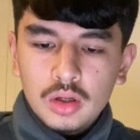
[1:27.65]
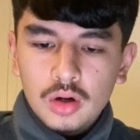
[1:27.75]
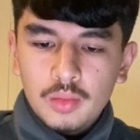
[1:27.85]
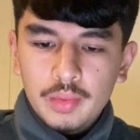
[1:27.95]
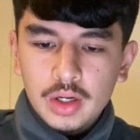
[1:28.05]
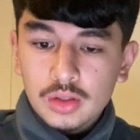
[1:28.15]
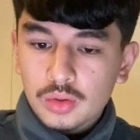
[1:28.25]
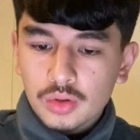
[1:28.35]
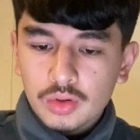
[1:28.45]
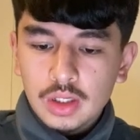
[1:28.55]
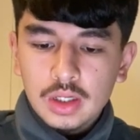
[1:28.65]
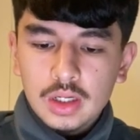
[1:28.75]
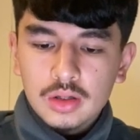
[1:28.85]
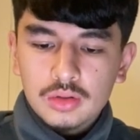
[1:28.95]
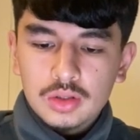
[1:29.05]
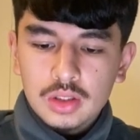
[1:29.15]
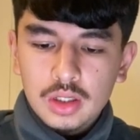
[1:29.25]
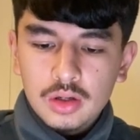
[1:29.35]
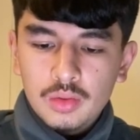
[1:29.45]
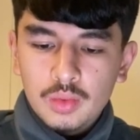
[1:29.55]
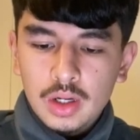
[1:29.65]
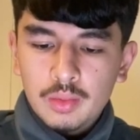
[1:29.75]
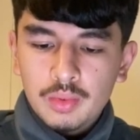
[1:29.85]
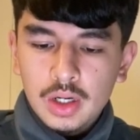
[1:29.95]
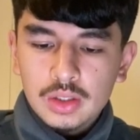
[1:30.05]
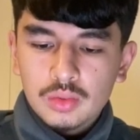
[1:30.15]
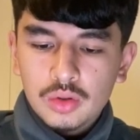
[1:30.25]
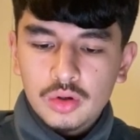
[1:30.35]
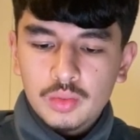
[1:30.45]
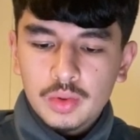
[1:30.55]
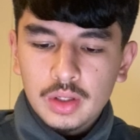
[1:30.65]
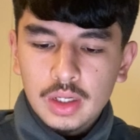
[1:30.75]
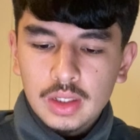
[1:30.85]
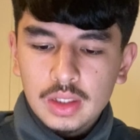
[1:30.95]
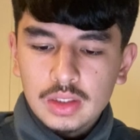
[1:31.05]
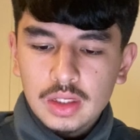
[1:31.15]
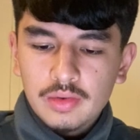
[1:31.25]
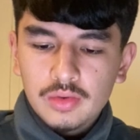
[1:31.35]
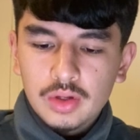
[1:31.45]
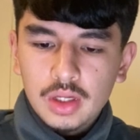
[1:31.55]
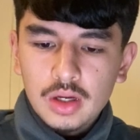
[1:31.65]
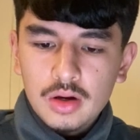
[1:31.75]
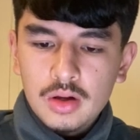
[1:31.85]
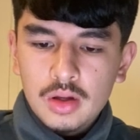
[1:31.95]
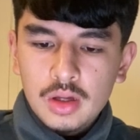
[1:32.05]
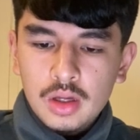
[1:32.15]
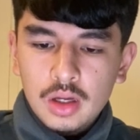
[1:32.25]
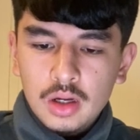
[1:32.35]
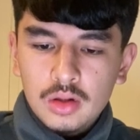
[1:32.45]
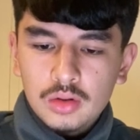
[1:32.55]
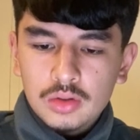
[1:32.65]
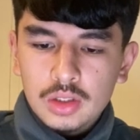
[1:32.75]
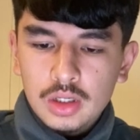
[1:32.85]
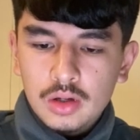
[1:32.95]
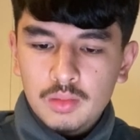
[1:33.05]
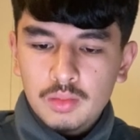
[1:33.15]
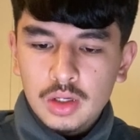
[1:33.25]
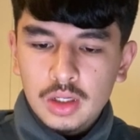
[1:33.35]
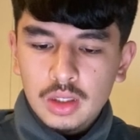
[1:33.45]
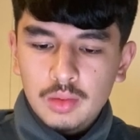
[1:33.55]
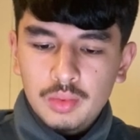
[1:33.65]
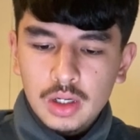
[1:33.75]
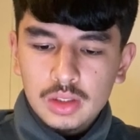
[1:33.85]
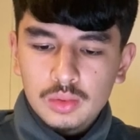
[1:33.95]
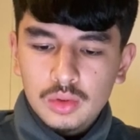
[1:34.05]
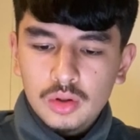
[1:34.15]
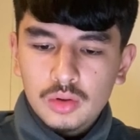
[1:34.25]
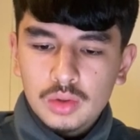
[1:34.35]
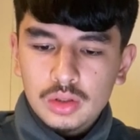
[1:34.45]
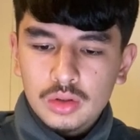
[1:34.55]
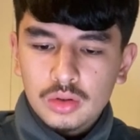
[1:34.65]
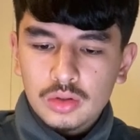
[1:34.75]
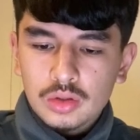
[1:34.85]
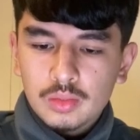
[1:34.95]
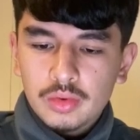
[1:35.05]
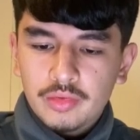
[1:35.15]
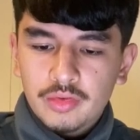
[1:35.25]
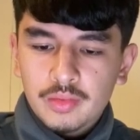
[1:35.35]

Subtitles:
compared to a green candlestick where price will open at this level here and close here, meaning that price will always close above.